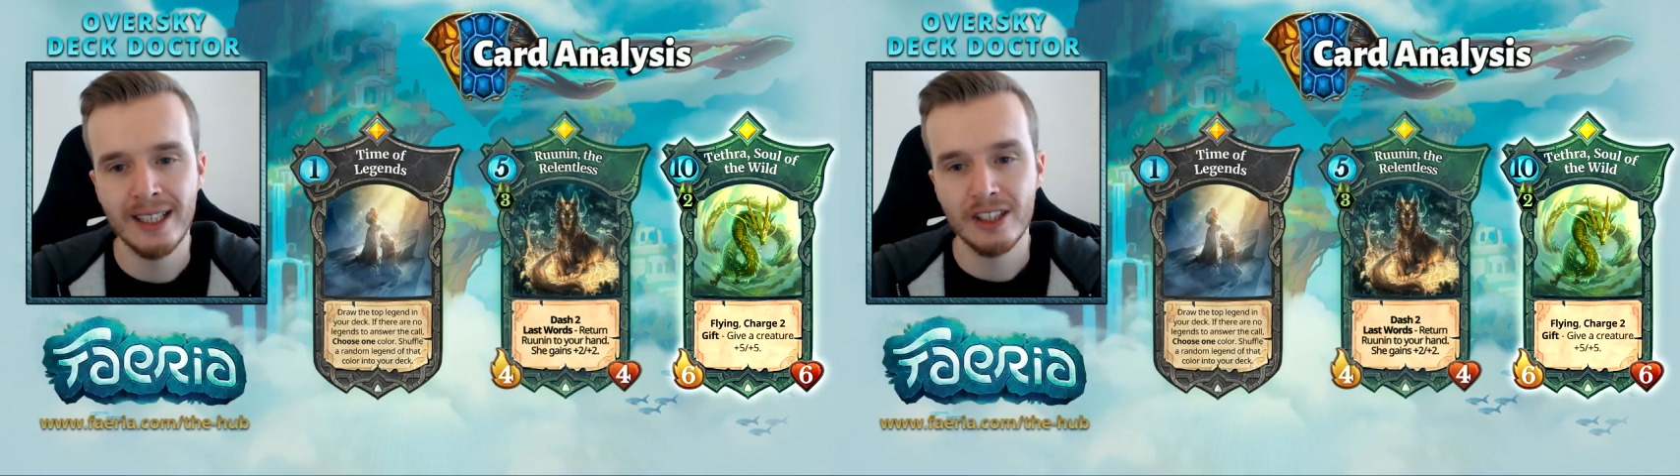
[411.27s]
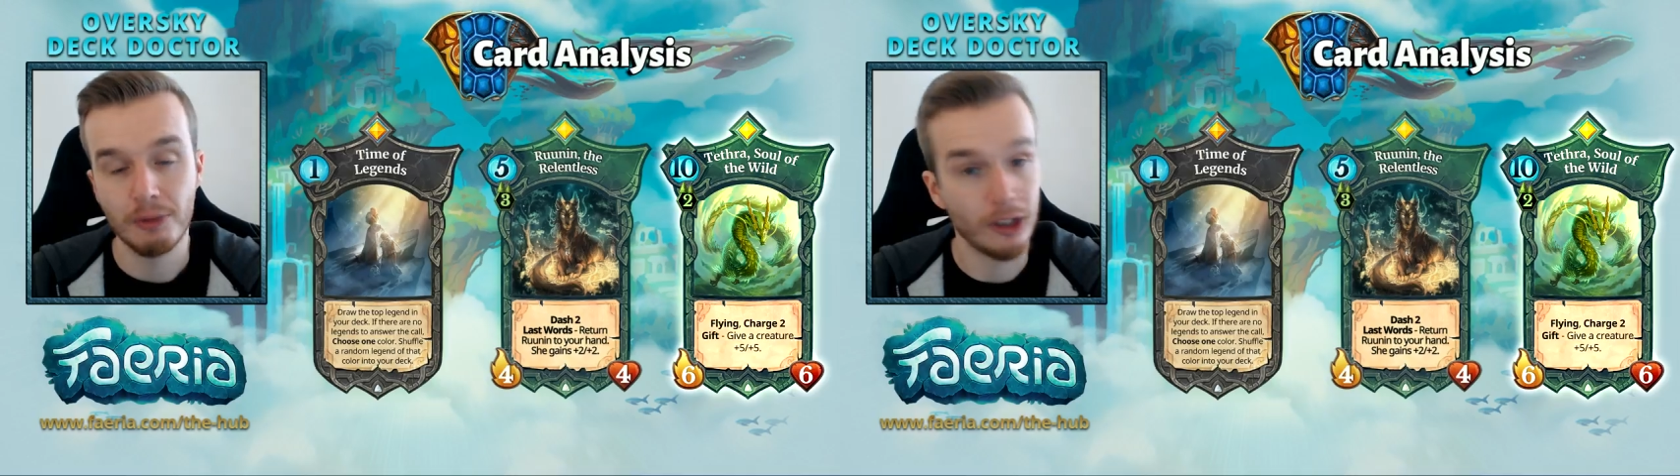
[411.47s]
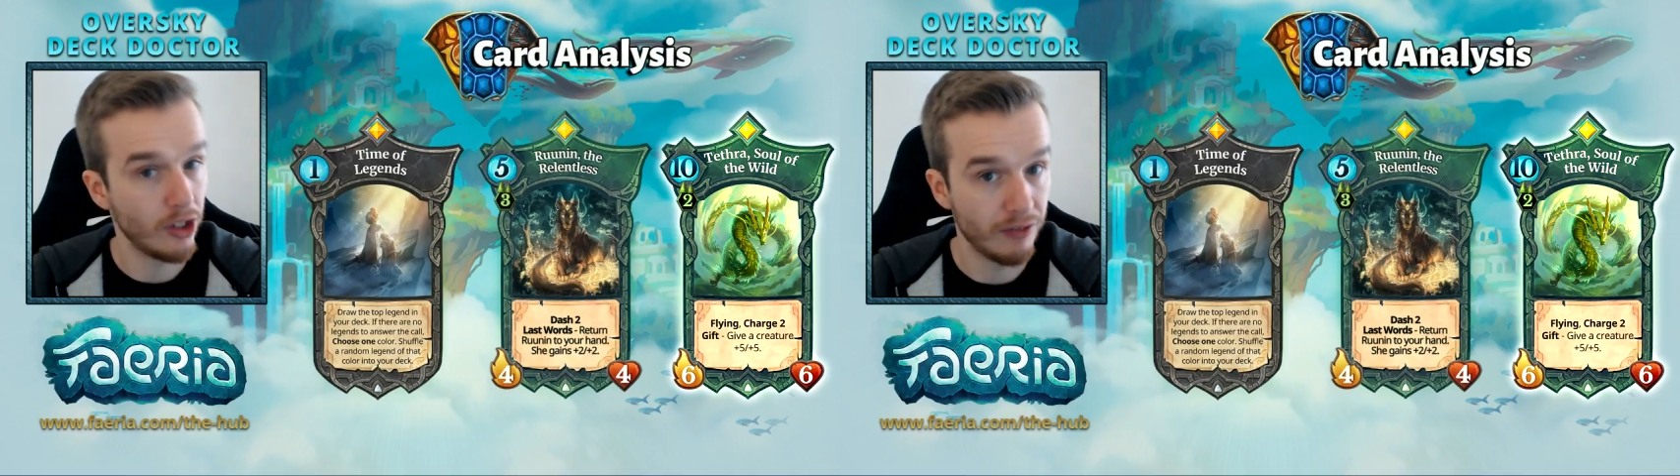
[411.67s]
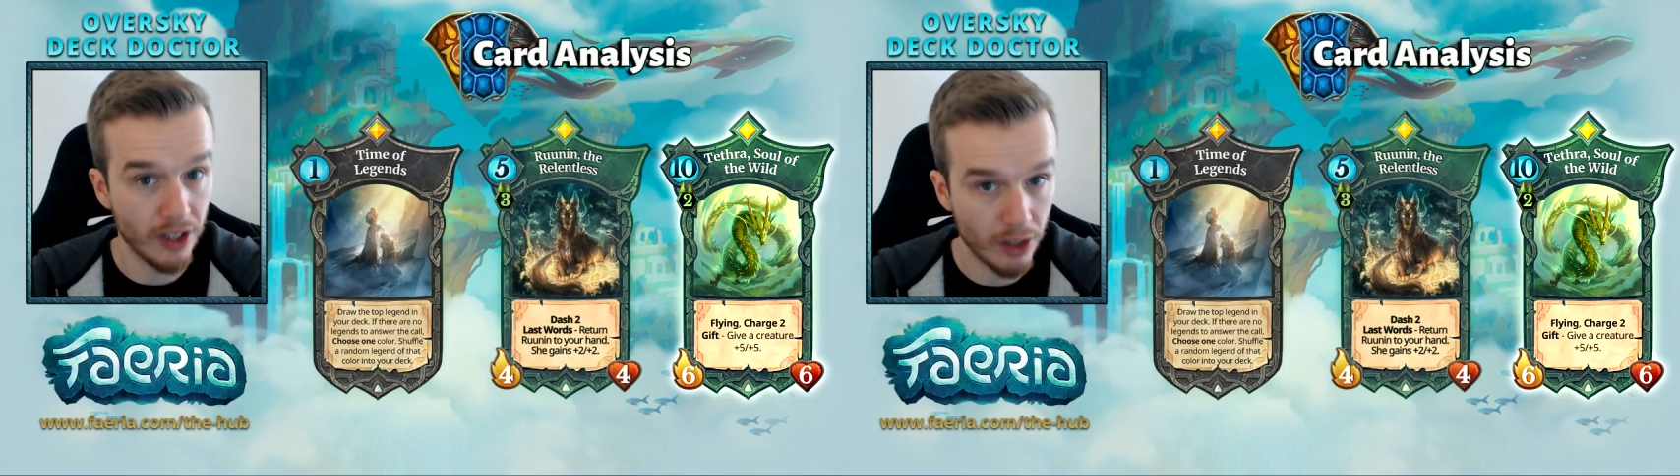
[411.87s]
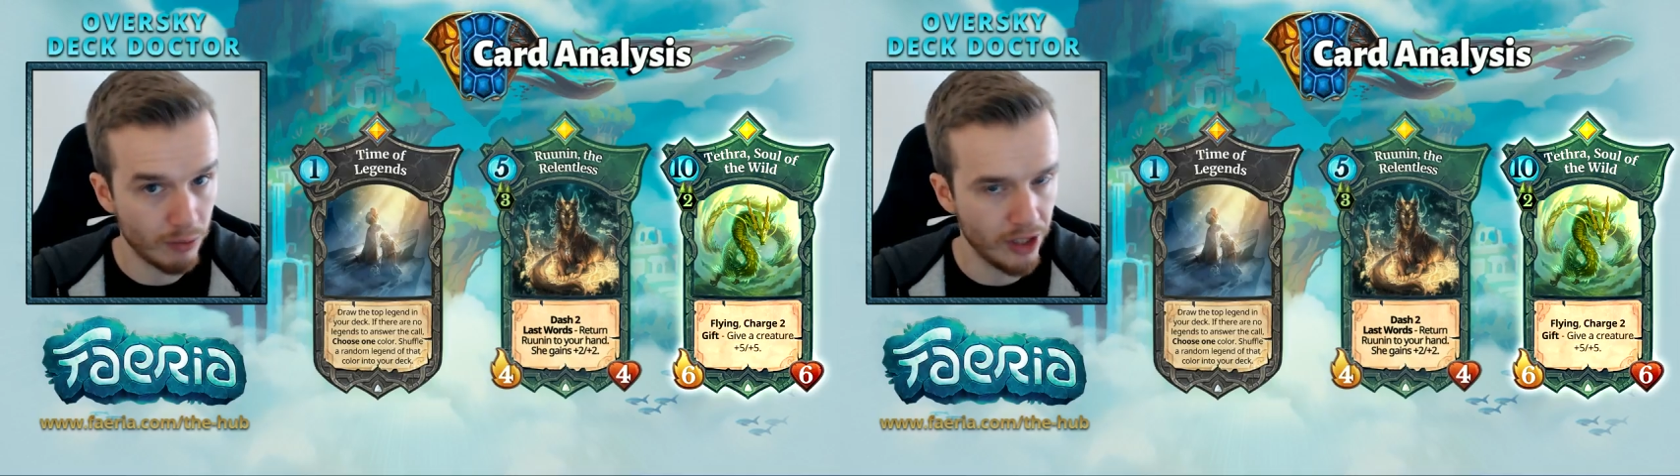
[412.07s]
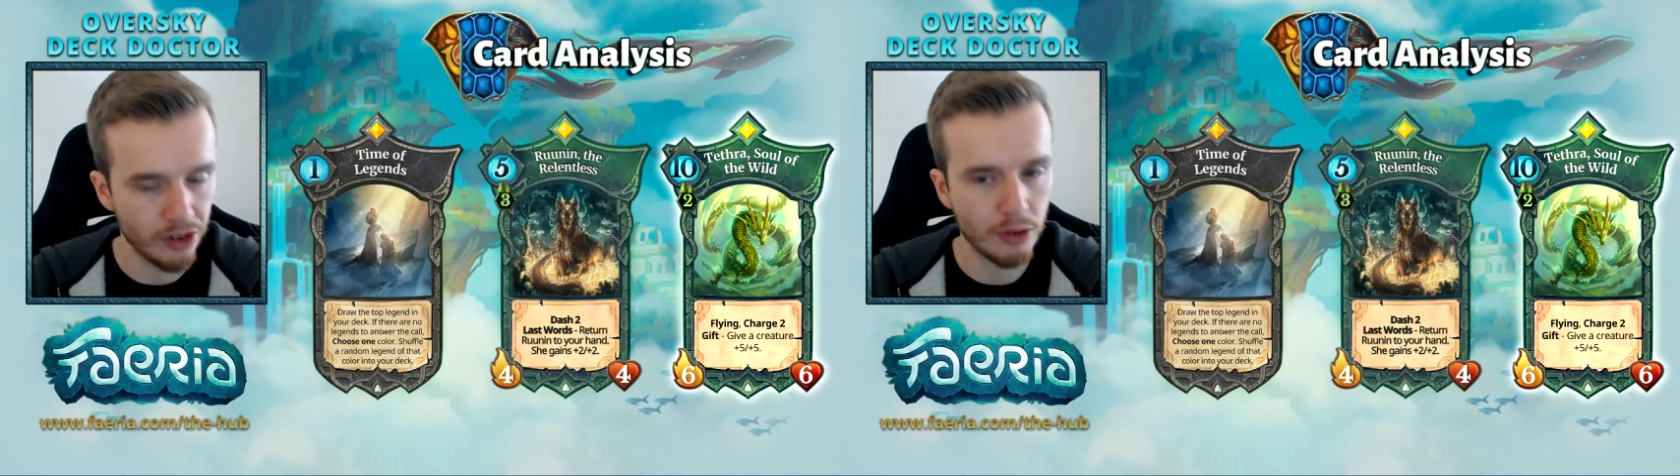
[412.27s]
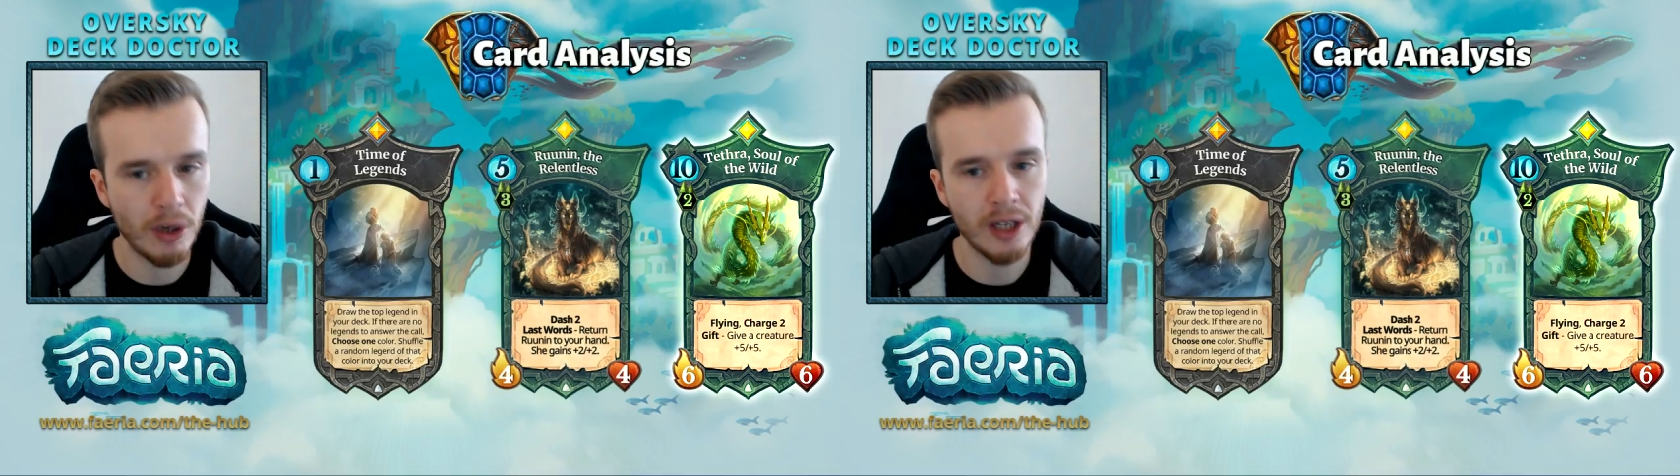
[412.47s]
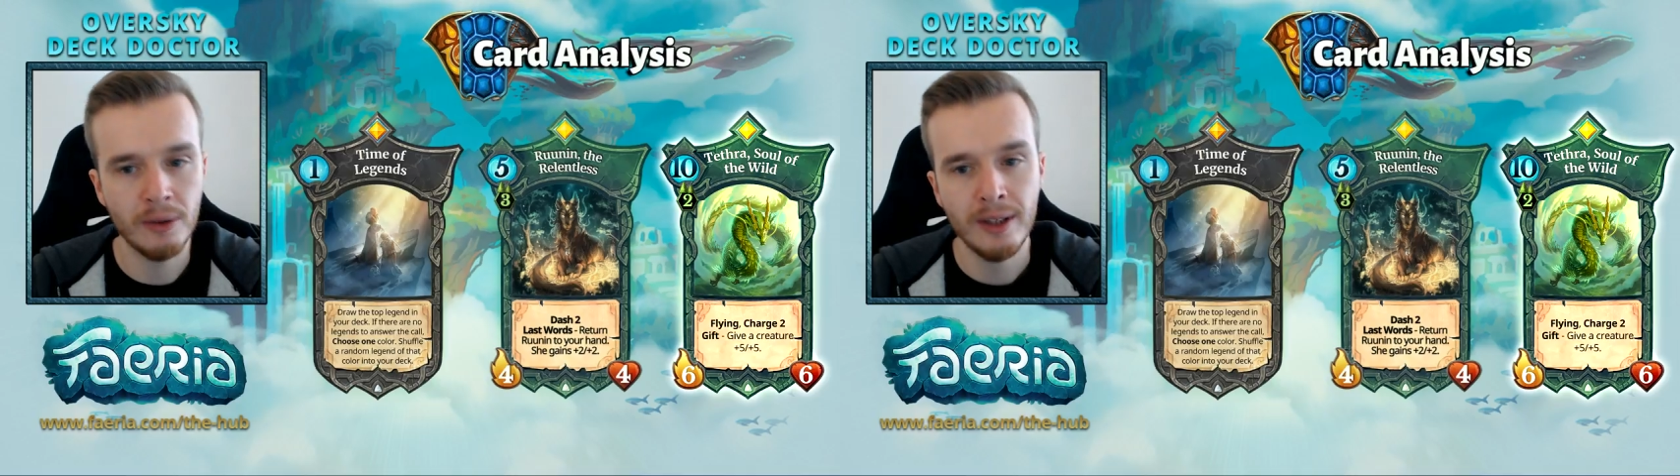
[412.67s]
especially if they're not running
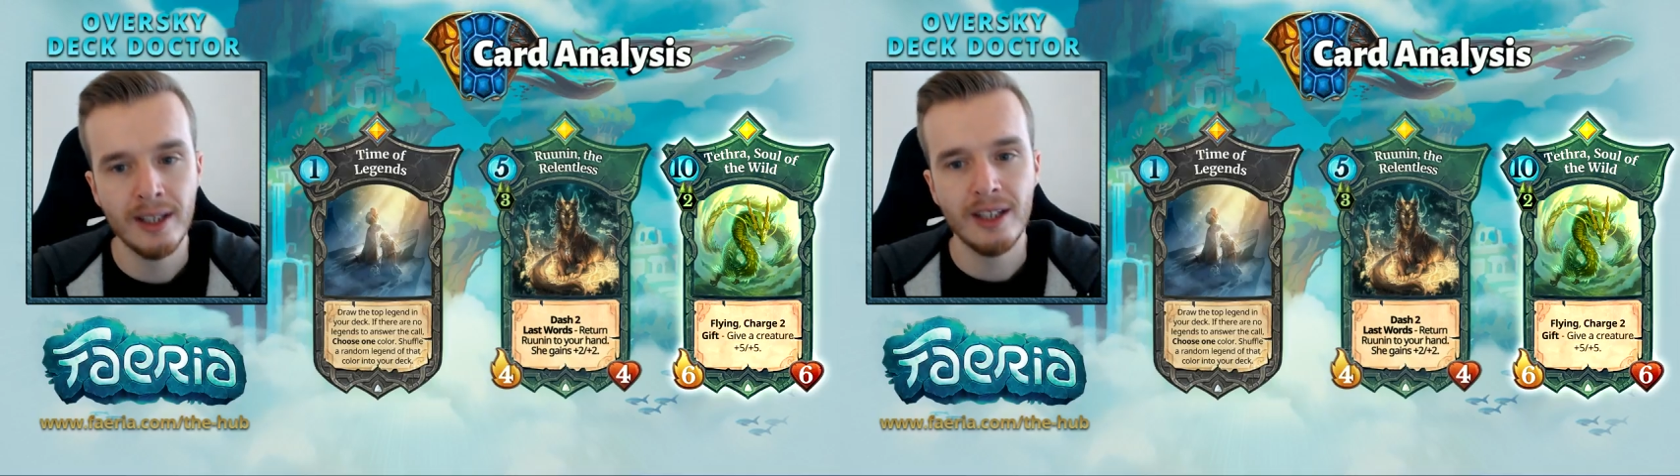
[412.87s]
Swallow.